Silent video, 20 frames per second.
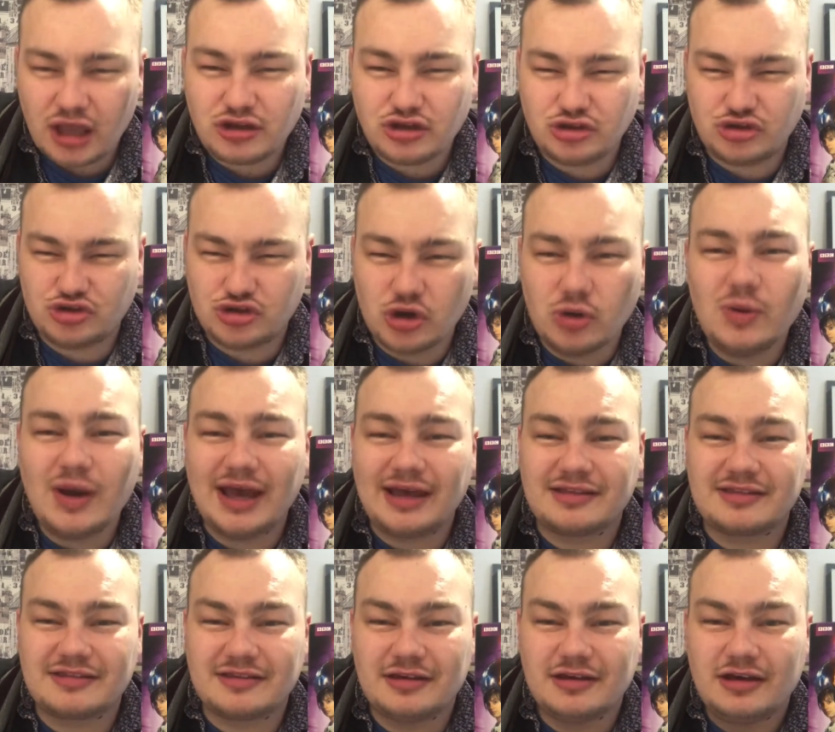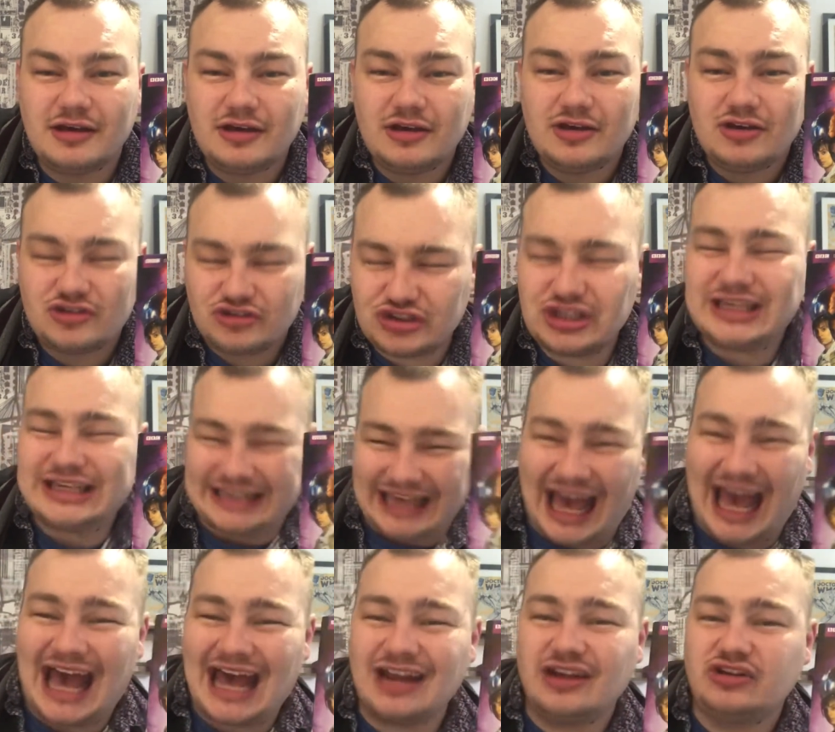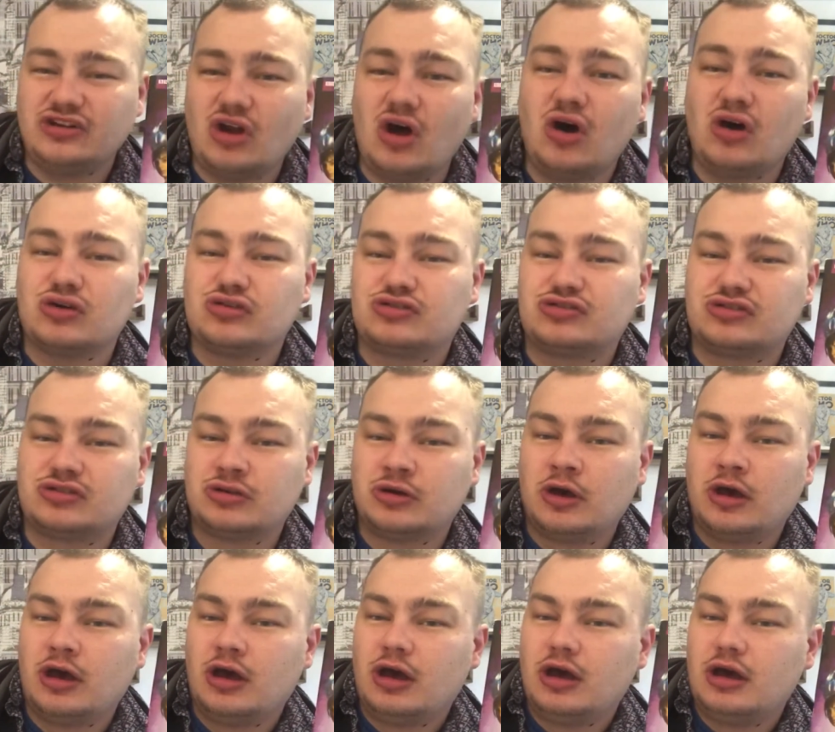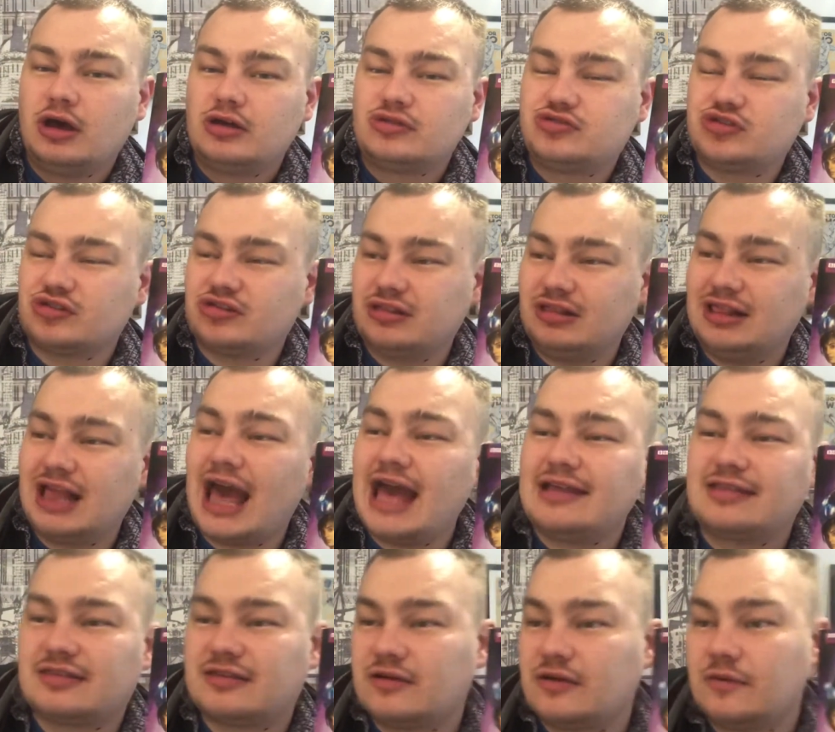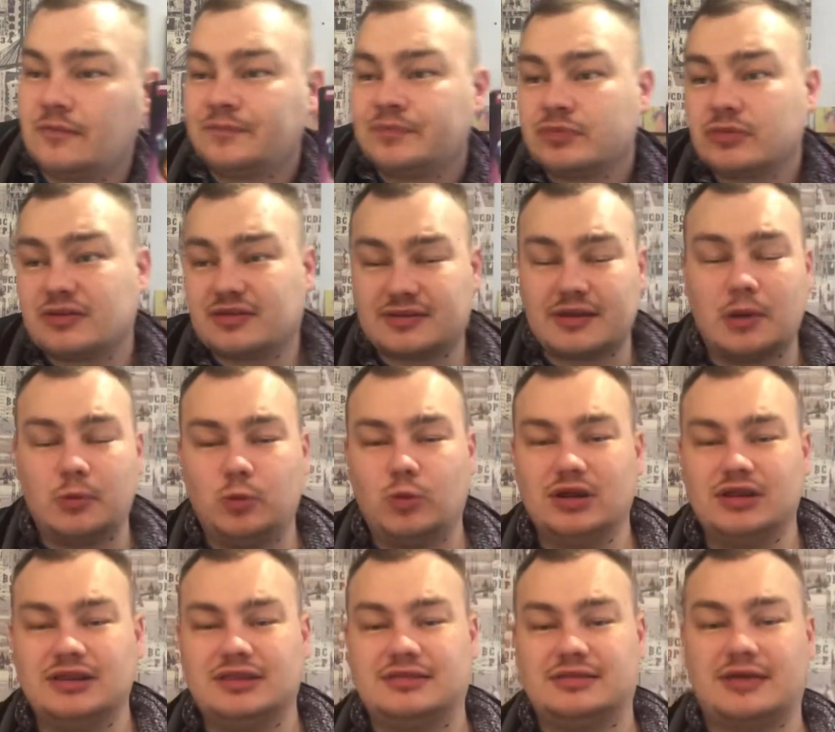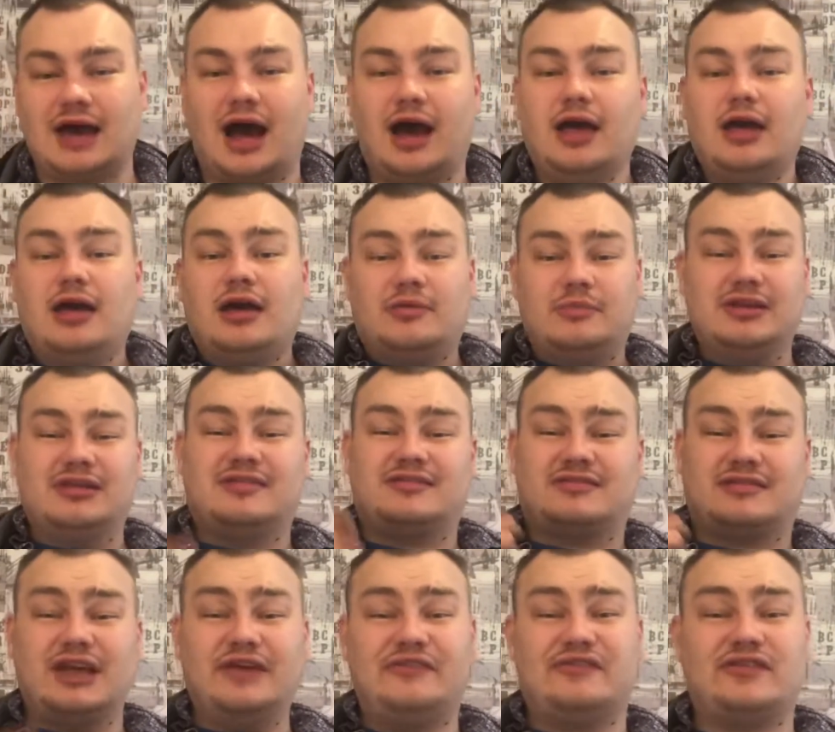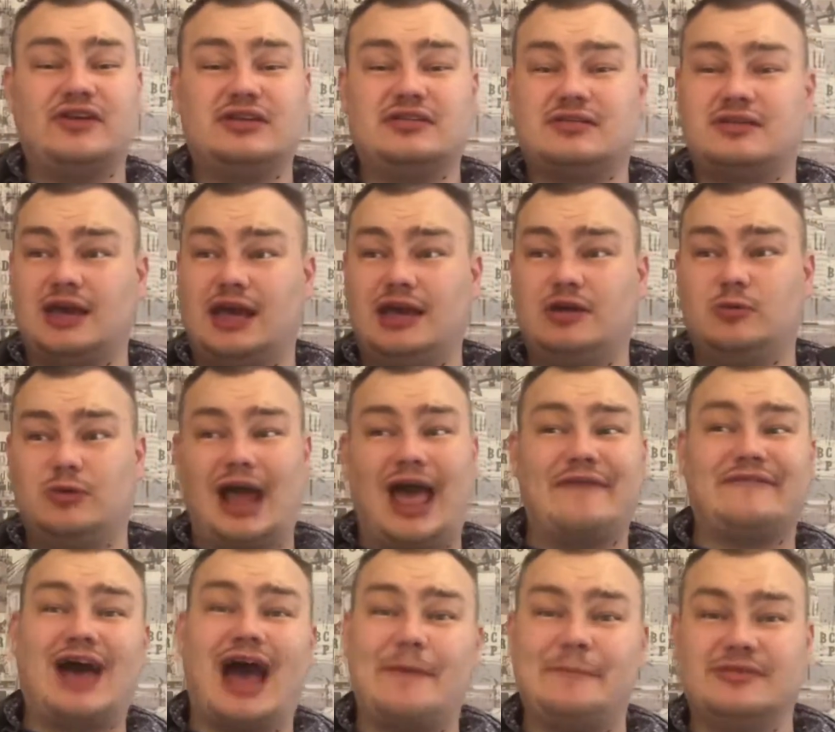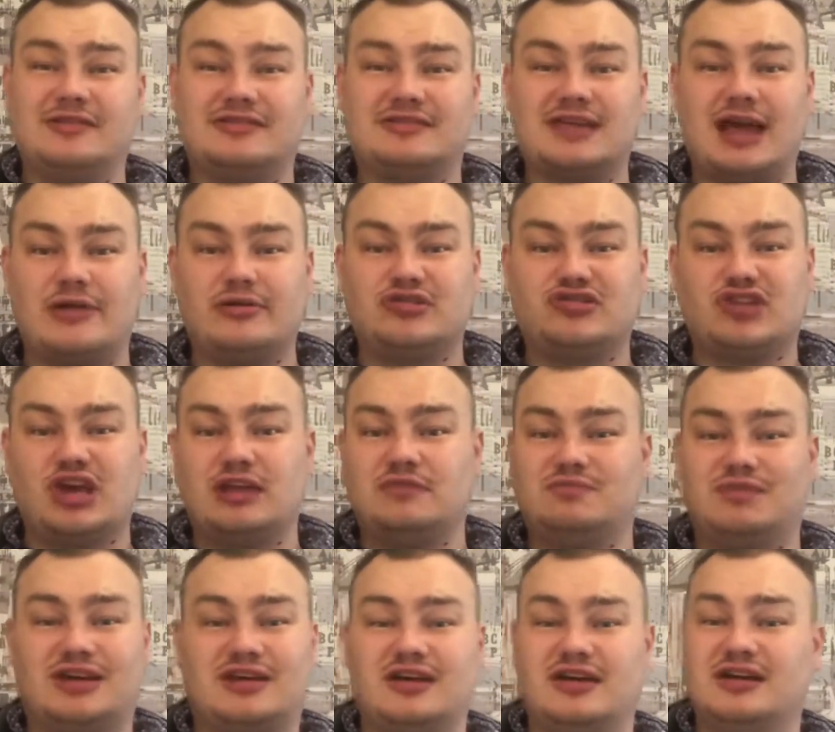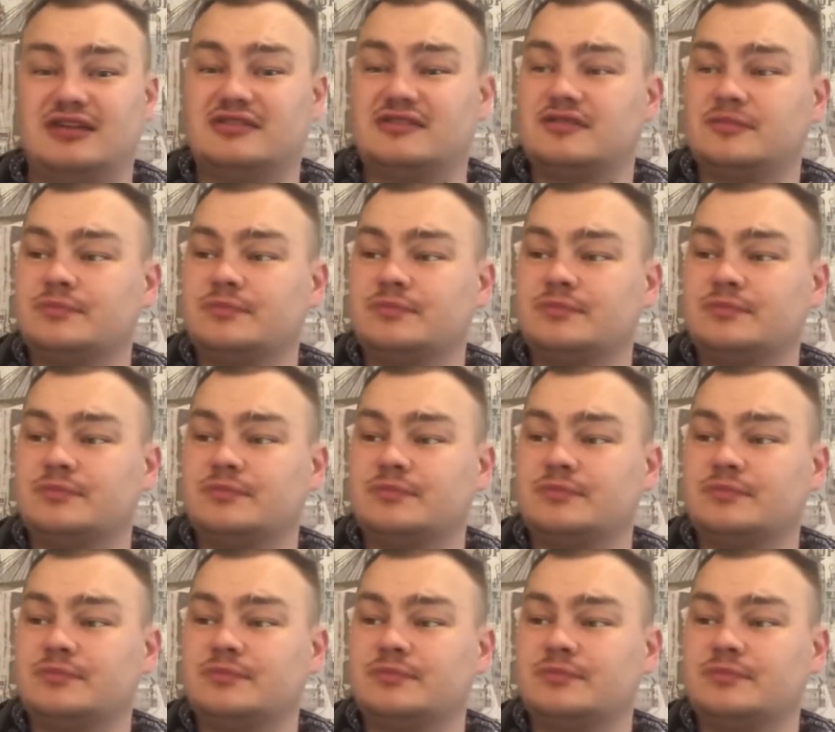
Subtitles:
do it. She cannot just let someone die. I mean, it's different in Whatever Happened to Sarah Jane, because